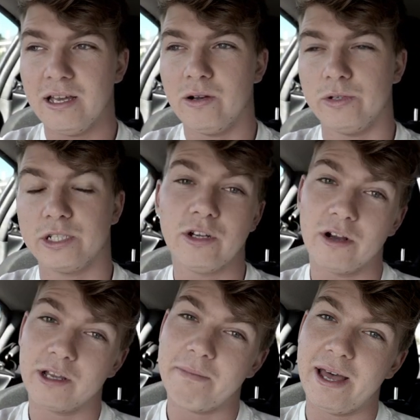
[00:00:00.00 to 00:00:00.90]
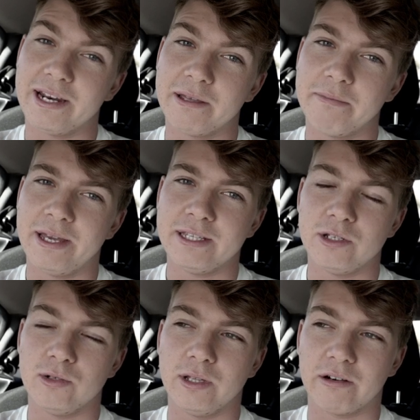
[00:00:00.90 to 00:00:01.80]
which is not bad compared
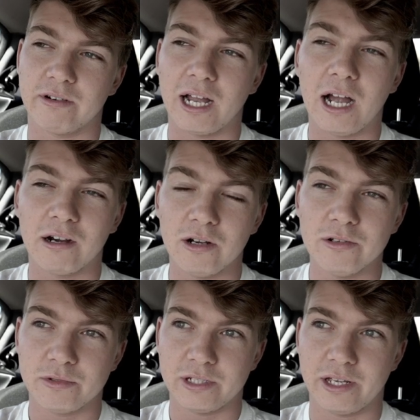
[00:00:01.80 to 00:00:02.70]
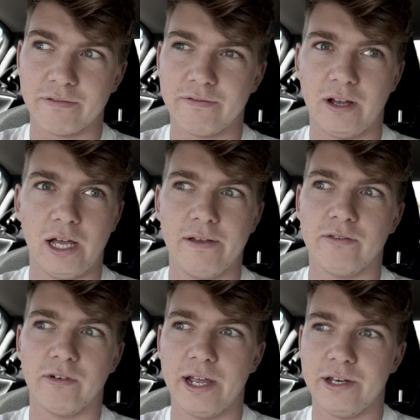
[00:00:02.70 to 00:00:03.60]
to like Recaro's, which are like
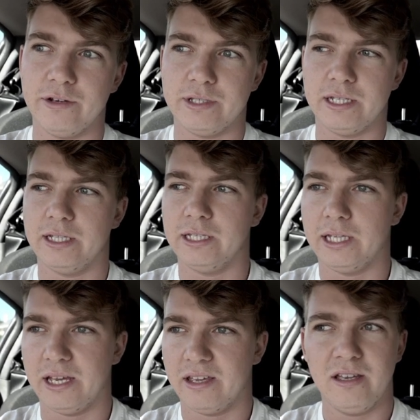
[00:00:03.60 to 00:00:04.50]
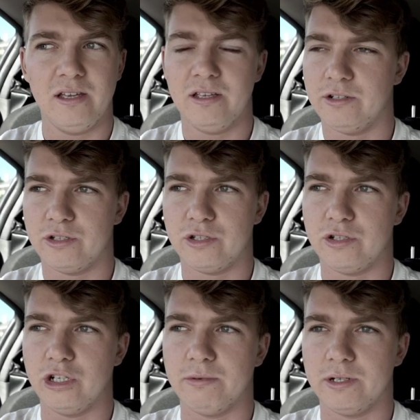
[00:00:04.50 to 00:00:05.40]
$5,000 New Zealand, like just
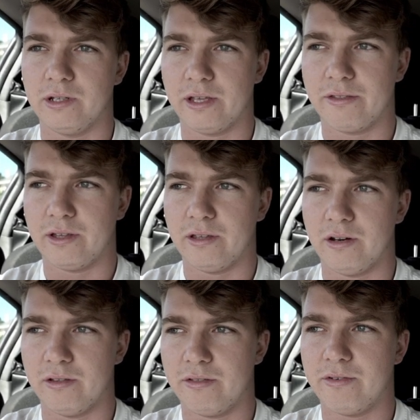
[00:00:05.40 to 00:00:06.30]
stupid, or like you know,